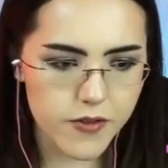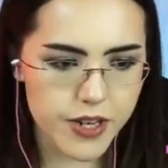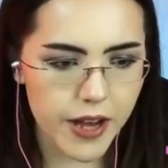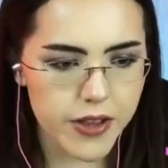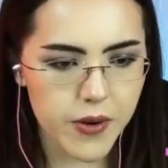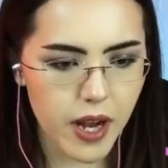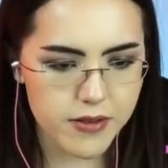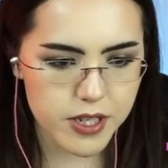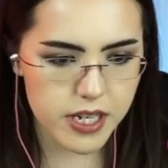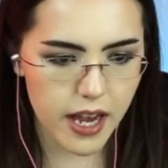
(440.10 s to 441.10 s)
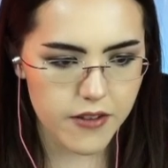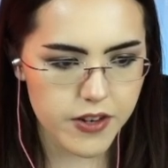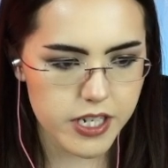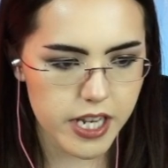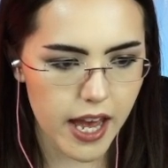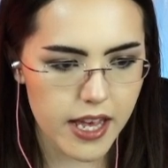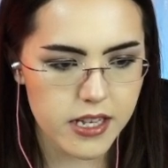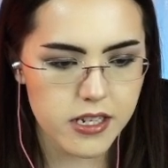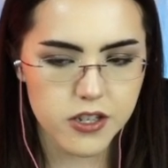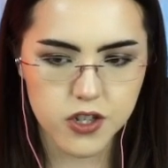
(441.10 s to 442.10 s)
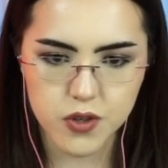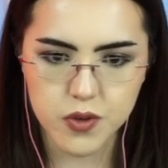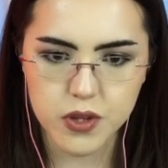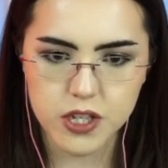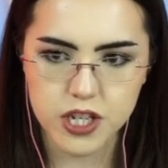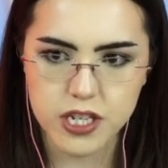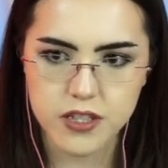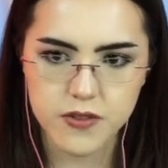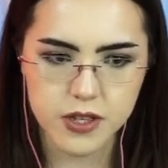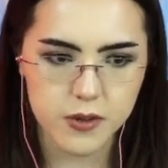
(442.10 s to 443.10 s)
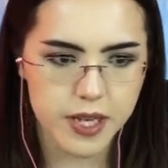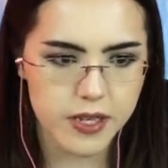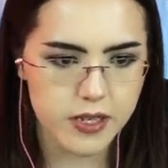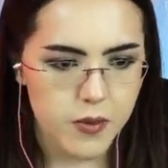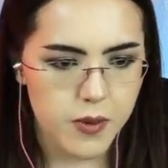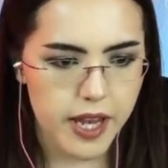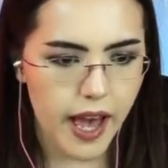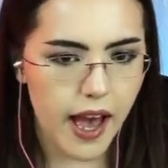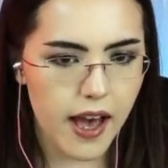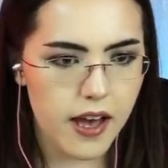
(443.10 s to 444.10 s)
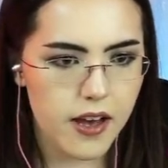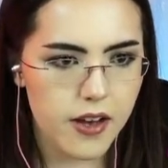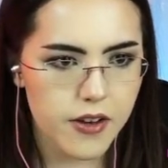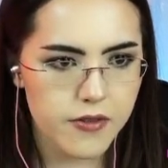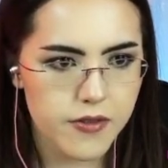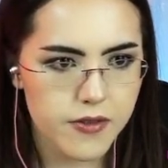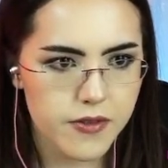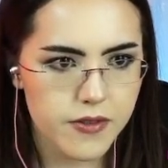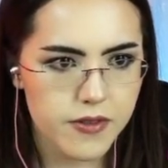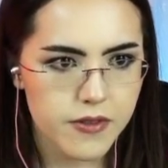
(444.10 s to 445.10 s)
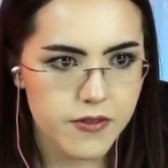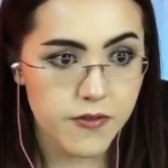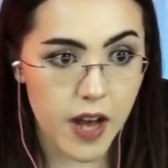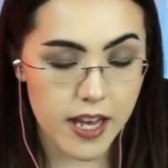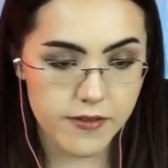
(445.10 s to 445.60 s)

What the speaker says: now though, I'm just gonna have her tend to the chickens for a little bit. We have 5